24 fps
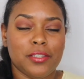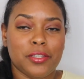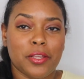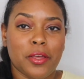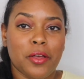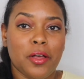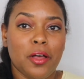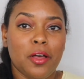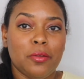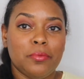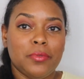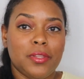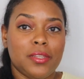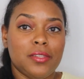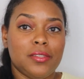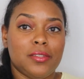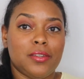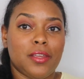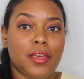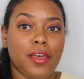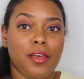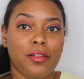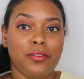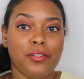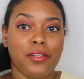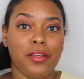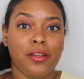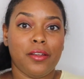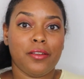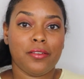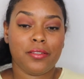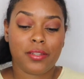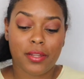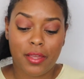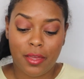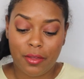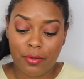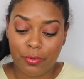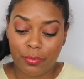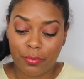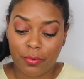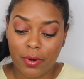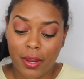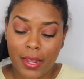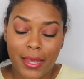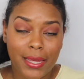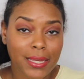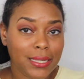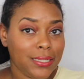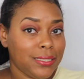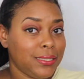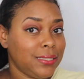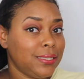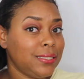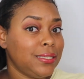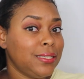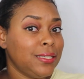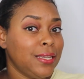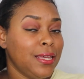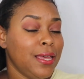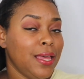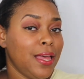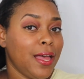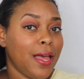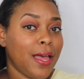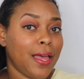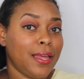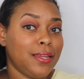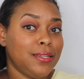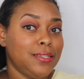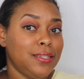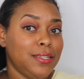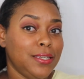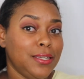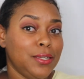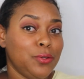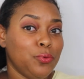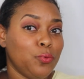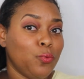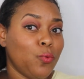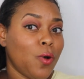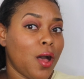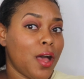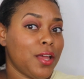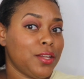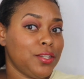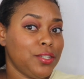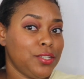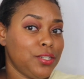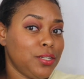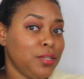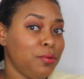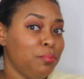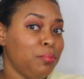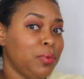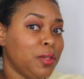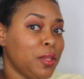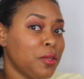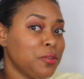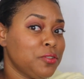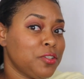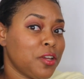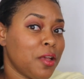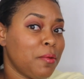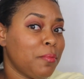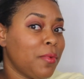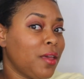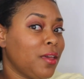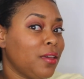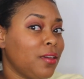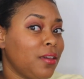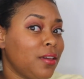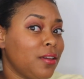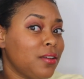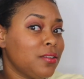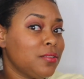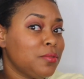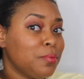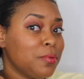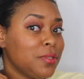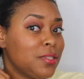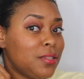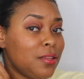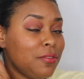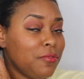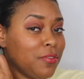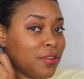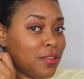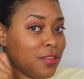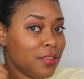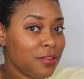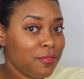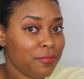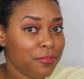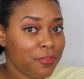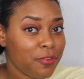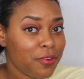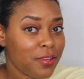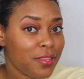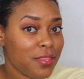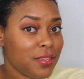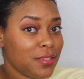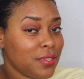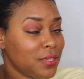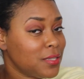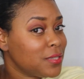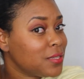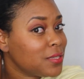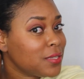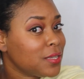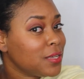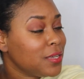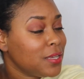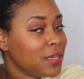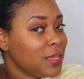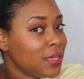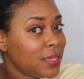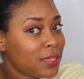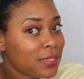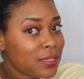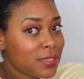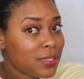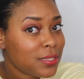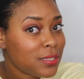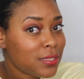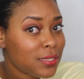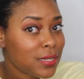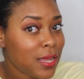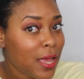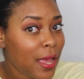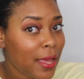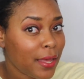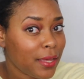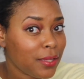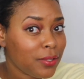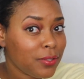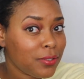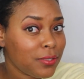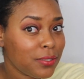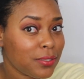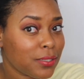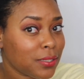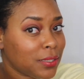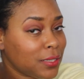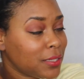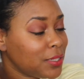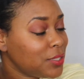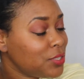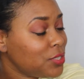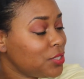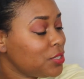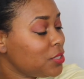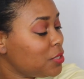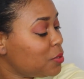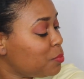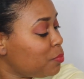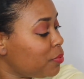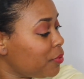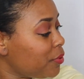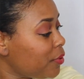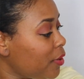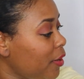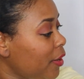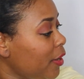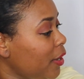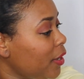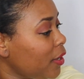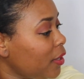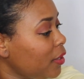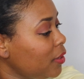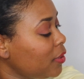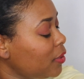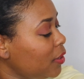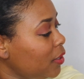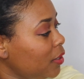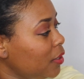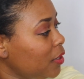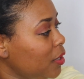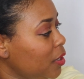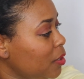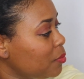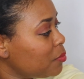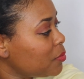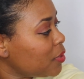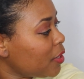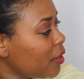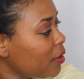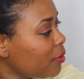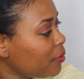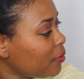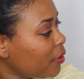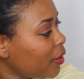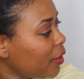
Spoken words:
so I hope this style turns out right. I did wash and blow dry my hair specifically for this style, so let's just pray that it comes out